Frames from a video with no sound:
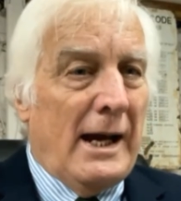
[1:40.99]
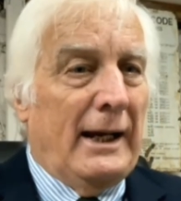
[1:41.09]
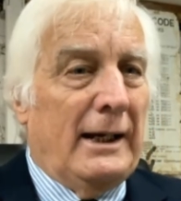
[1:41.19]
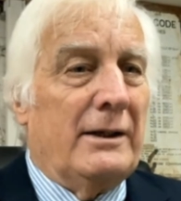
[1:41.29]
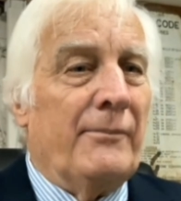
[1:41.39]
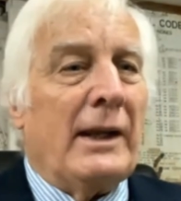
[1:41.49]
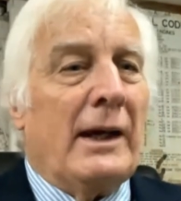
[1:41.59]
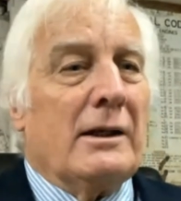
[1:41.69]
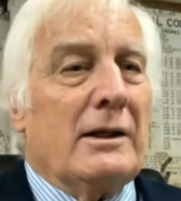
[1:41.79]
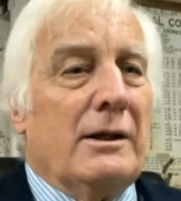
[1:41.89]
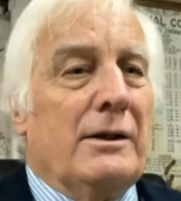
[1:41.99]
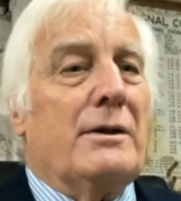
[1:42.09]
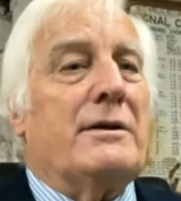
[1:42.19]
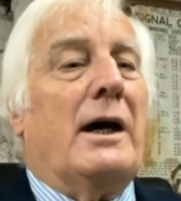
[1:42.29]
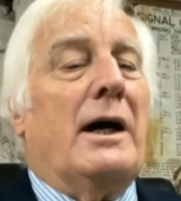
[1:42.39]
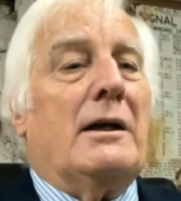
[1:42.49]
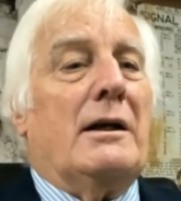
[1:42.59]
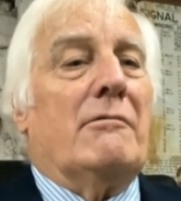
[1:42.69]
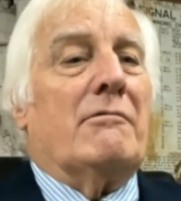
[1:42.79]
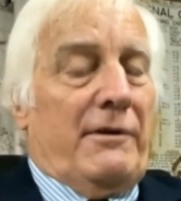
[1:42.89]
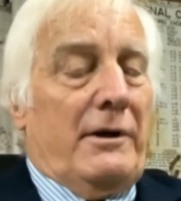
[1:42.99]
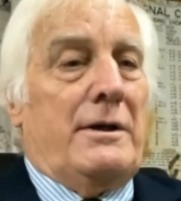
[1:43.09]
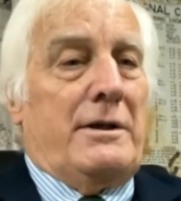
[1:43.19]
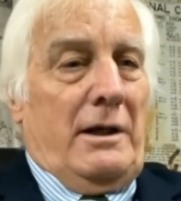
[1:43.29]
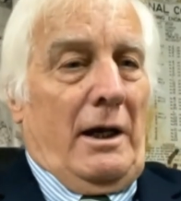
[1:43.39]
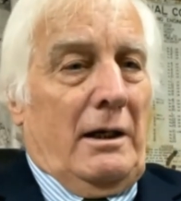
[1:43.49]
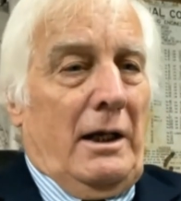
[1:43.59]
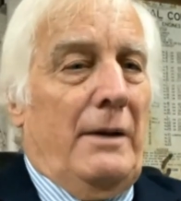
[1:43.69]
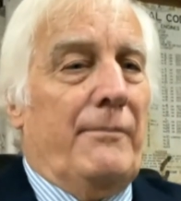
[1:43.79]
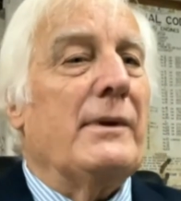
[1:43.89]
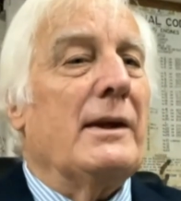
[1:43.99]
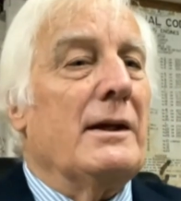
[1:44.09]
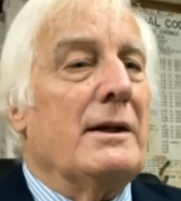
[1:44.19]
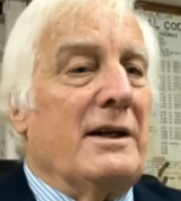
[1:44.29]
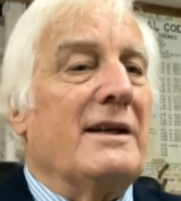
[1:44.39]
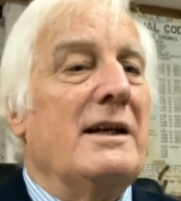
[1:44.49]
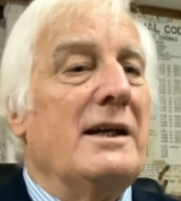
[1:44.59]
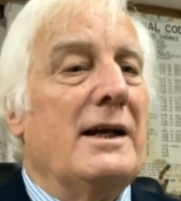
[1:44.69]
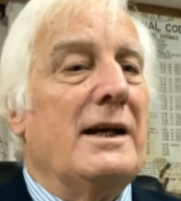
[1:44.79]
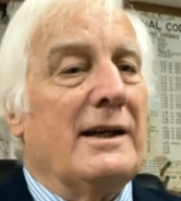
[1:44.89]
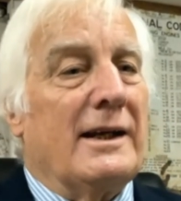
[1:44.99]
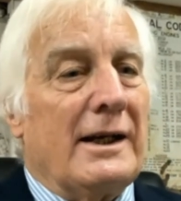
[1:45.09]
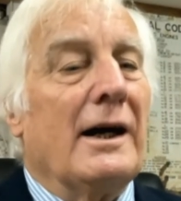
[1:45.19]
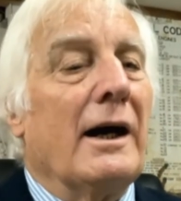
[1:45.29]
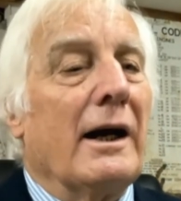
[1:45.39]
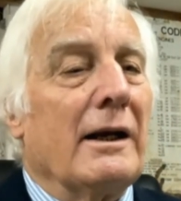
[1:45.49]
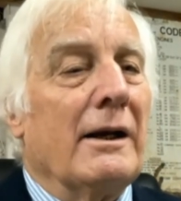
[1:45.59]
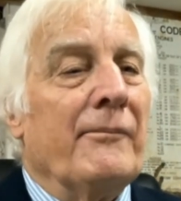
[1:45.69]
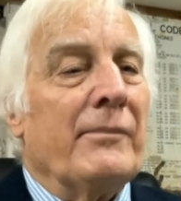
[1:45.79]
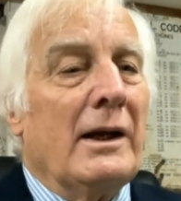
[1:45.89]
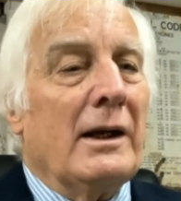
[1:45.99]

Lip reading: and to start reversing the 60-year decline